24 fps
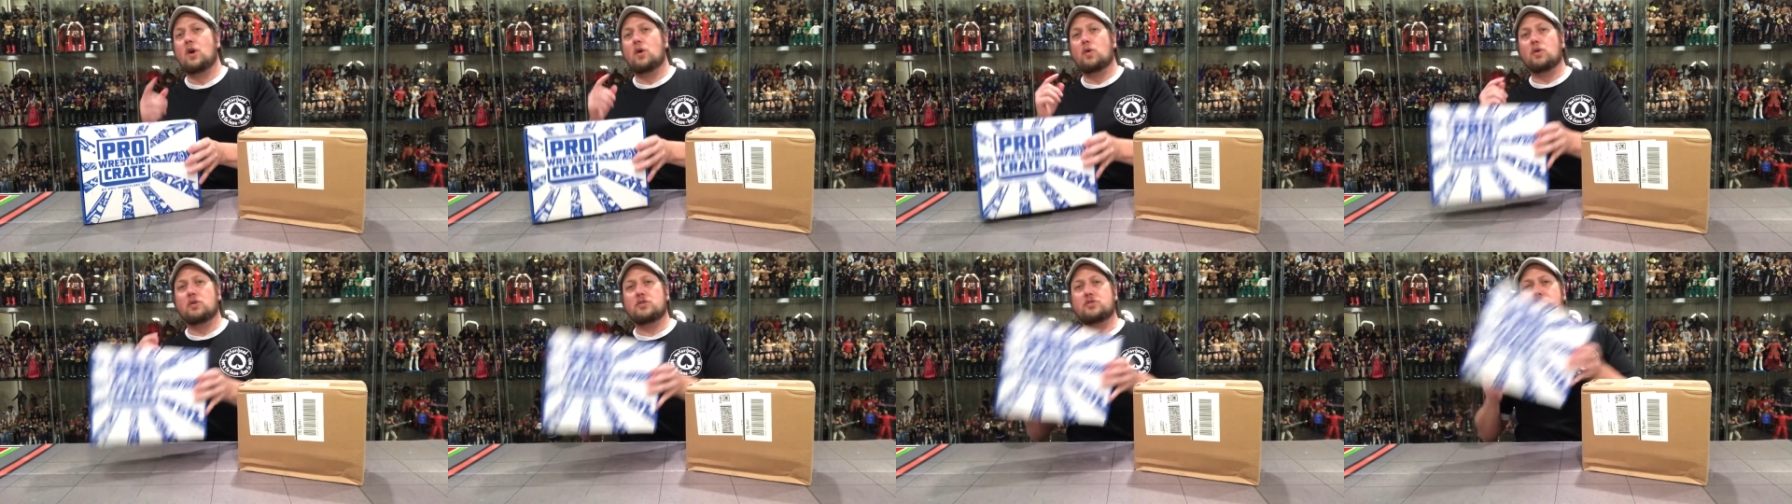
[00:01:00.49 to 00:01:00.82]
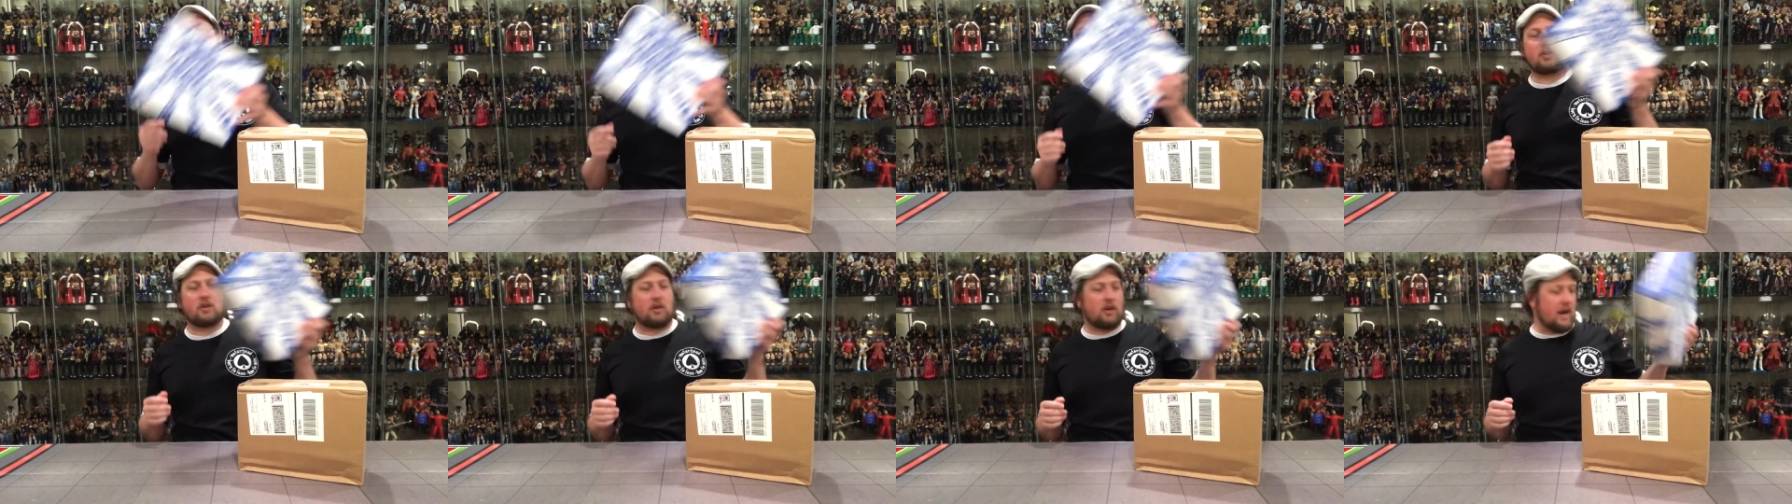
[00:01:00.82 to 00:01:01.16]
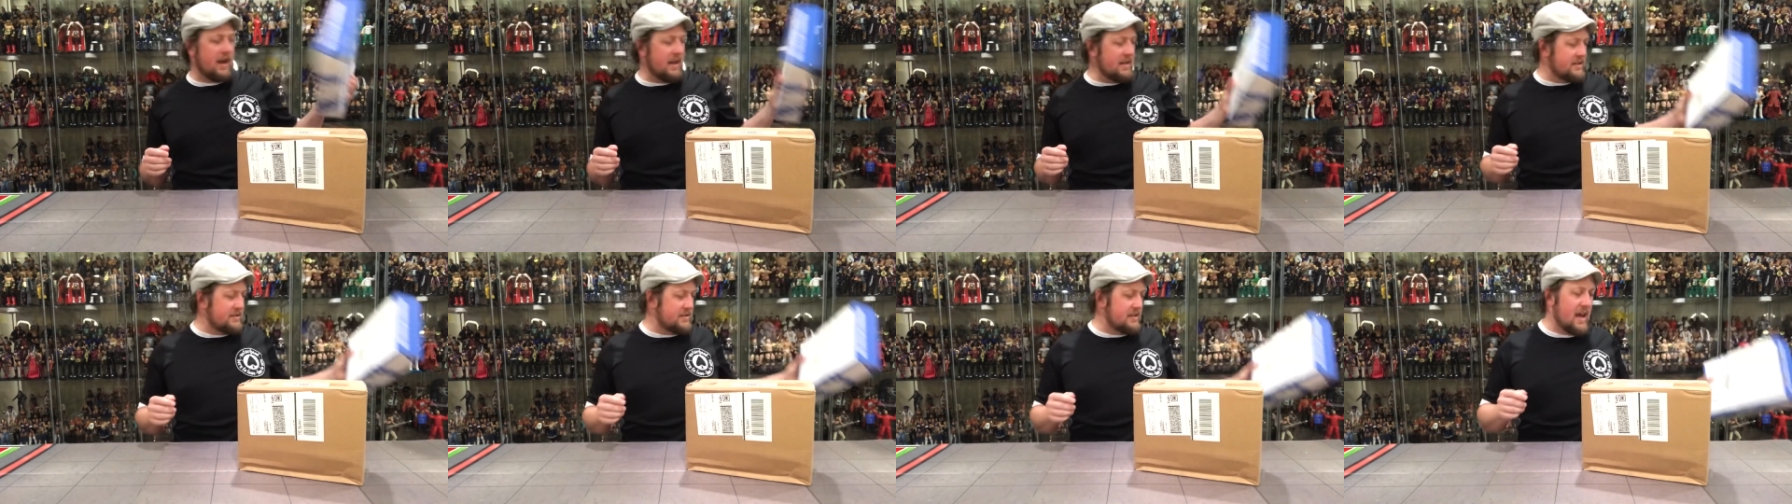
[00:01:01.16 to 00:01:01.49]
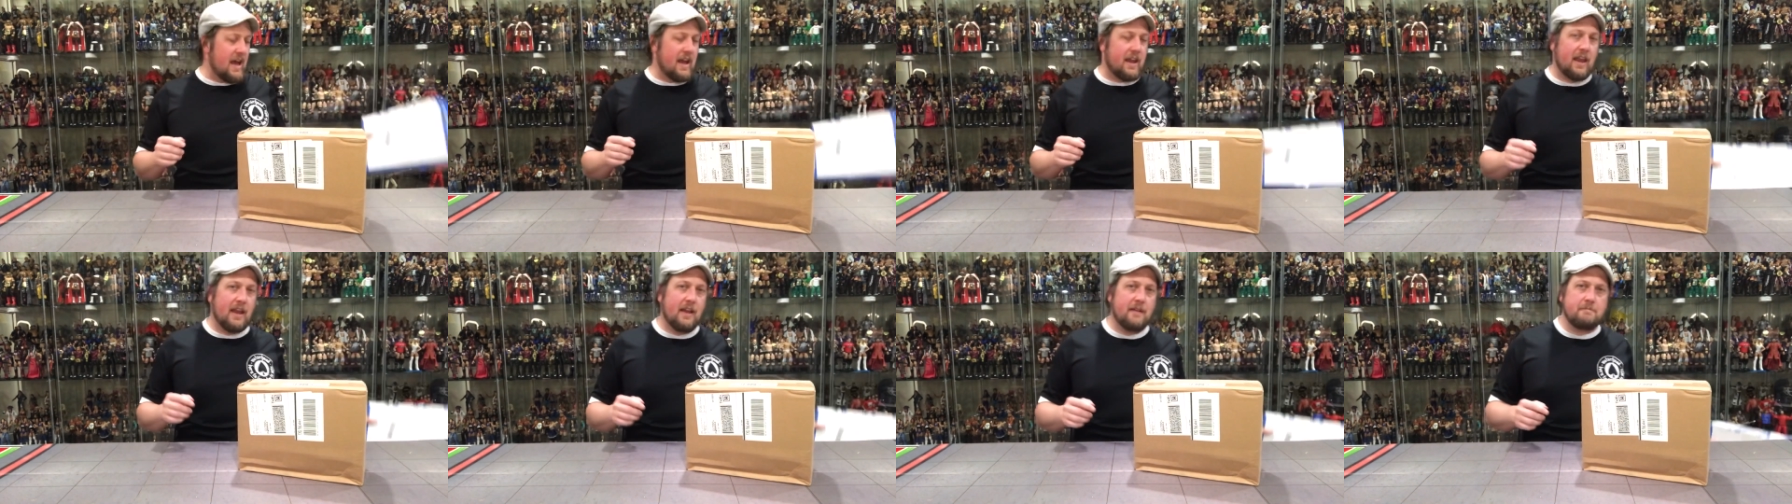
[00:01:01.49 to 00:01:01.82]
We'll do the crate
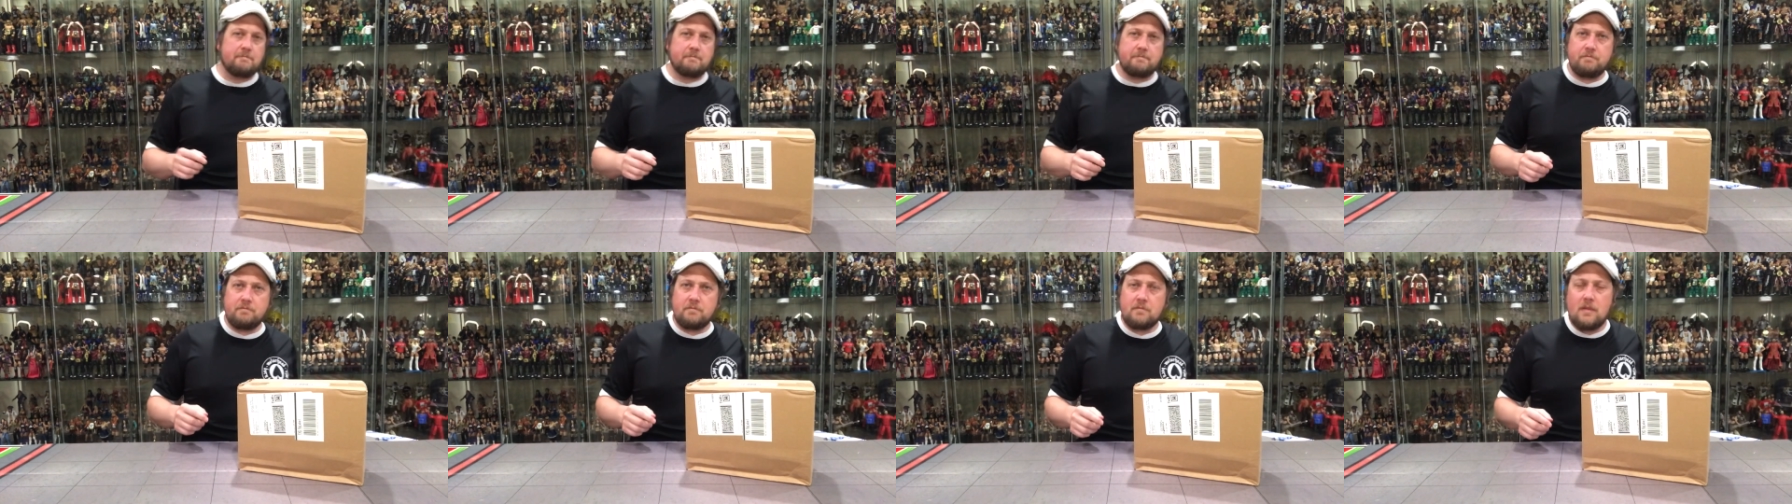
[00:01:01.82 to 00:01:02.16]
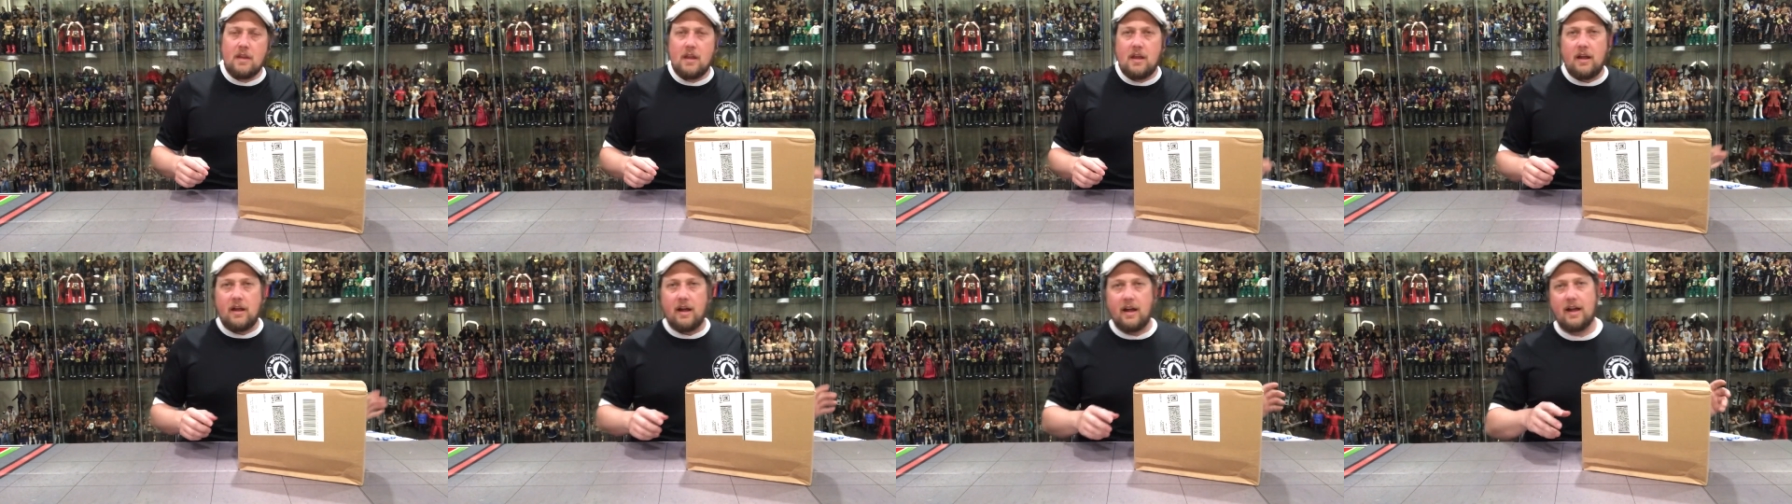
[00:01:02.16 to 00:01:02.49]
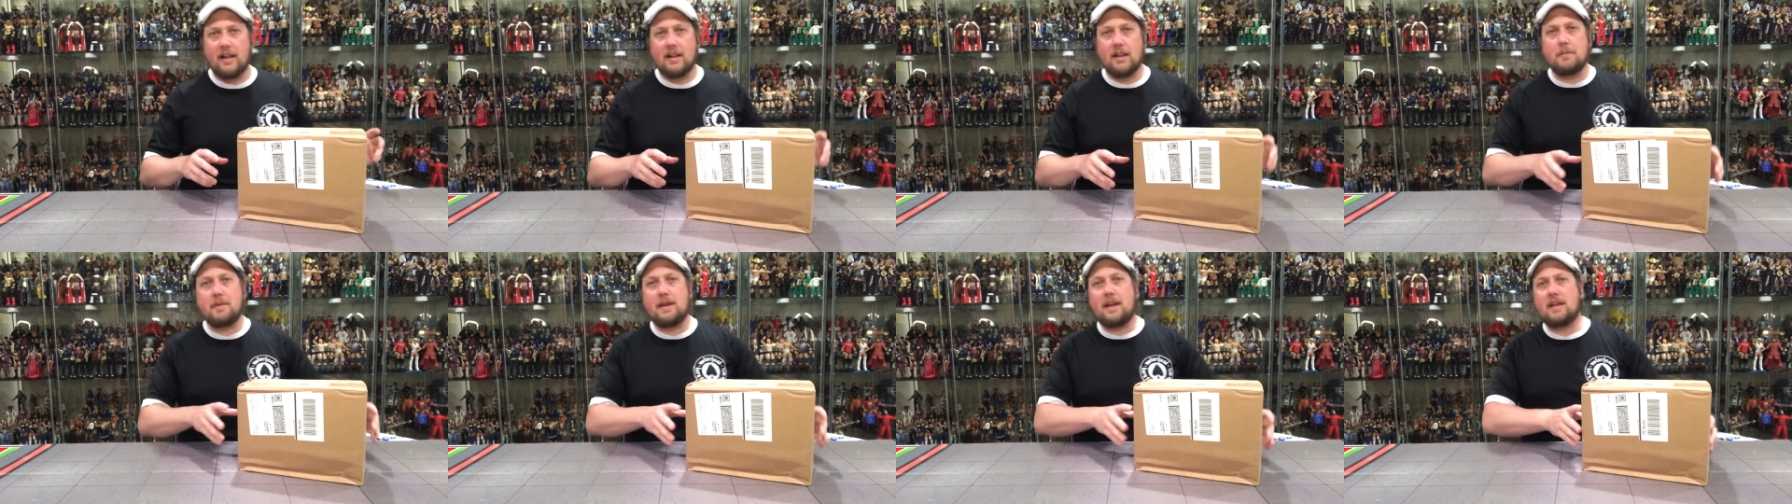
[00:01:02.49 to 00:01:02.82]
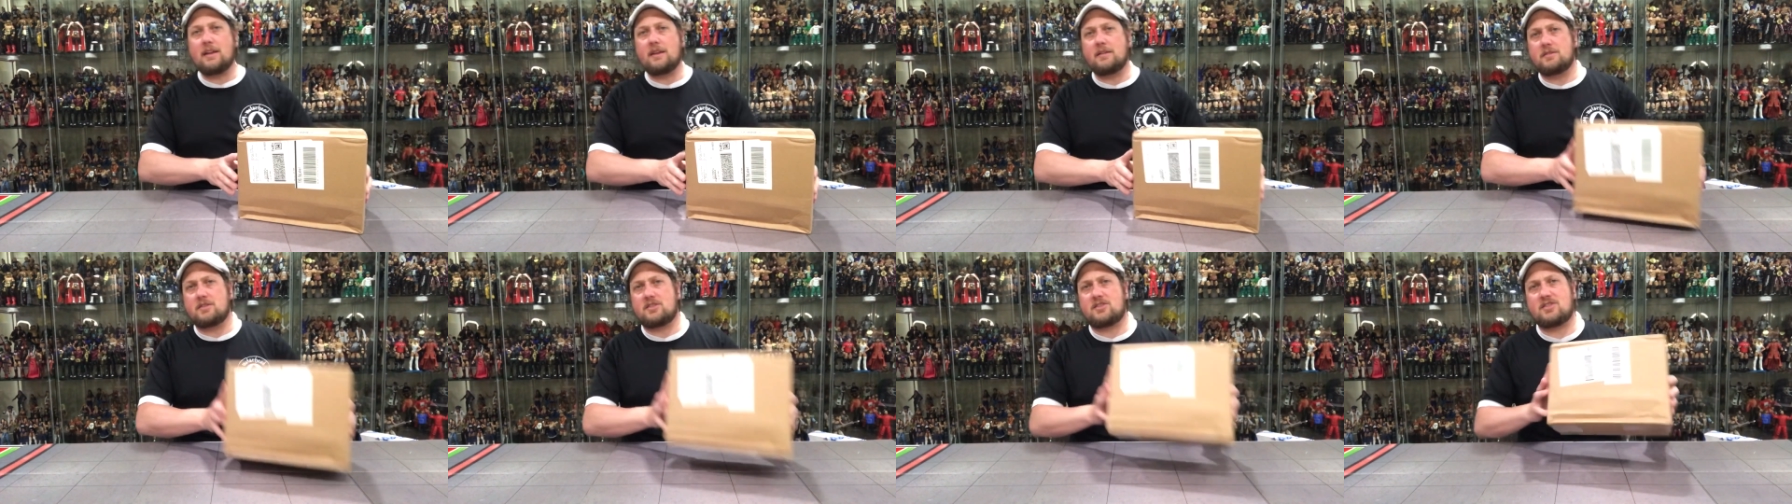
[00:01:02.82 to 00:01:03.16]
second. Let
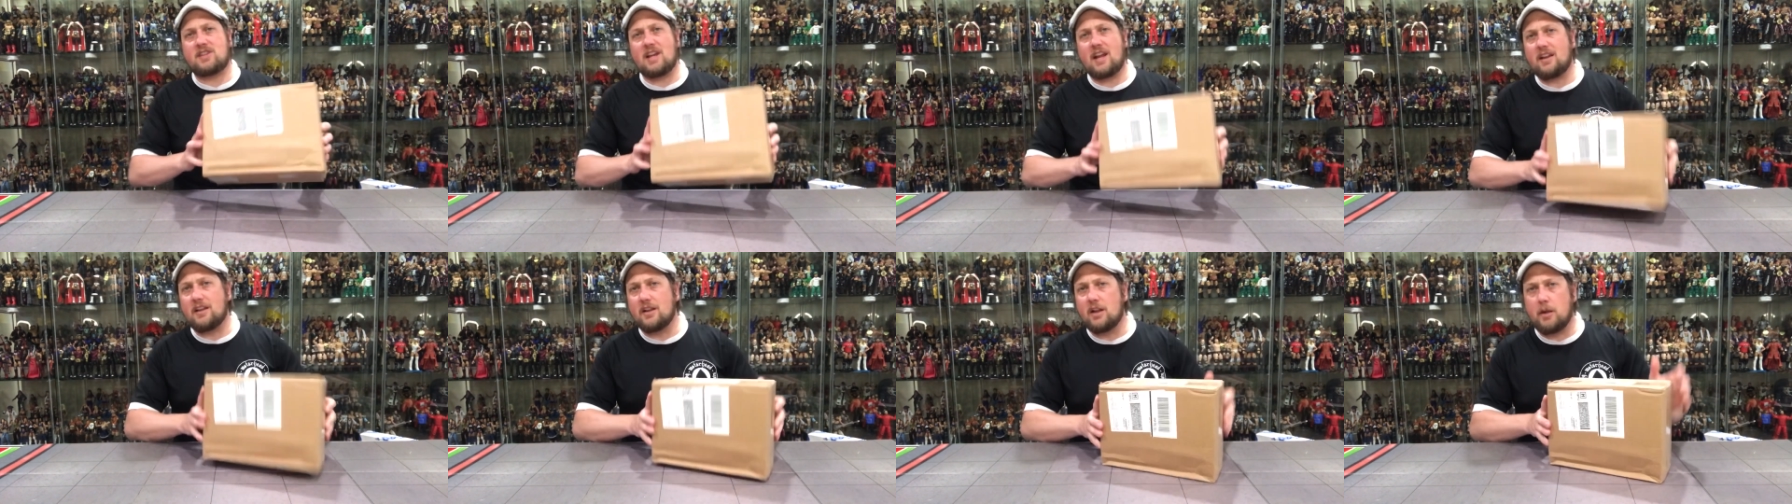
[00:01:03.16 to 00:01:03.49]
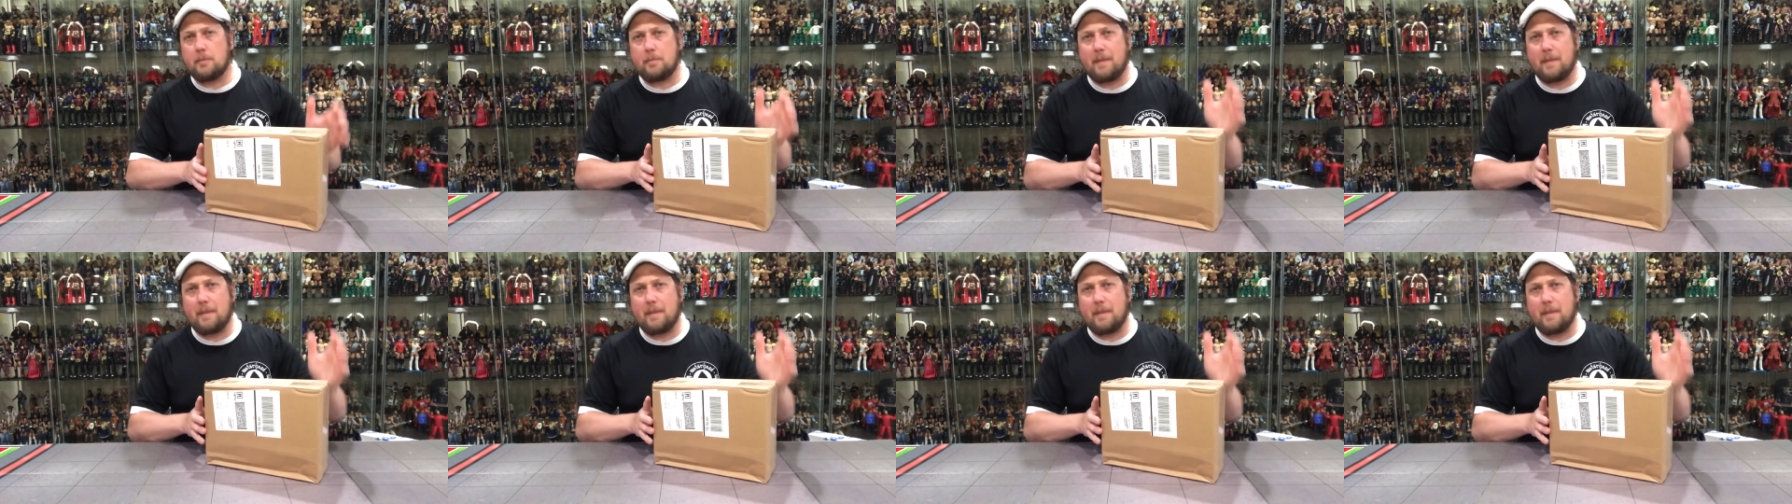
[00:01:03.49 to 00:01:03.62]
me set a little